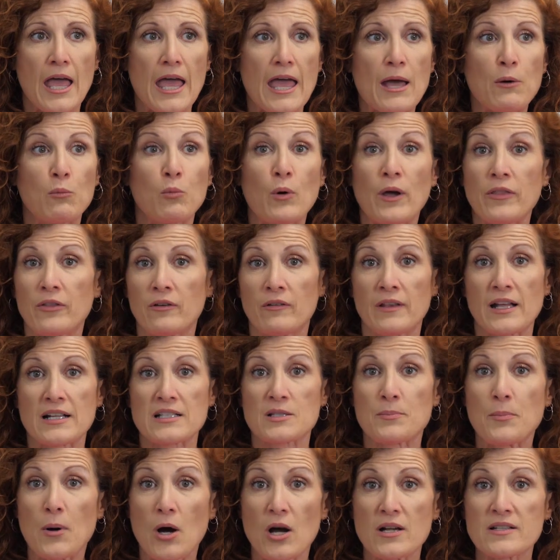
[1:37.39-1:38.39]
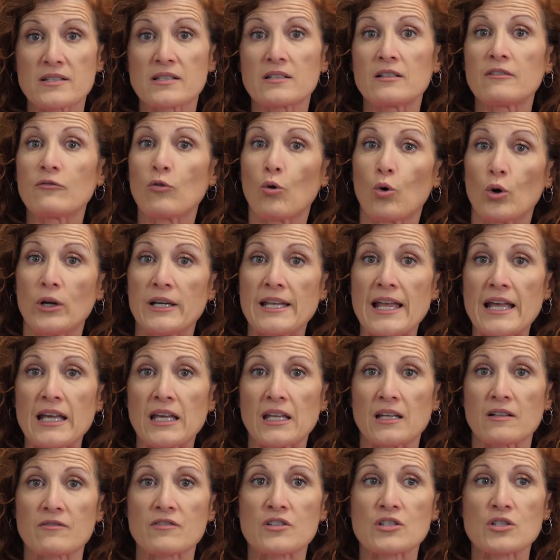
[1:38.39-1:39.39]
And whether that's positive or
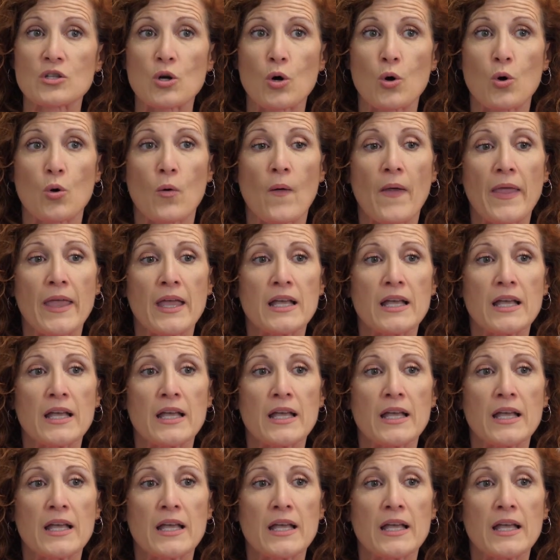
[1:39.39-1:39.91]
negative. So,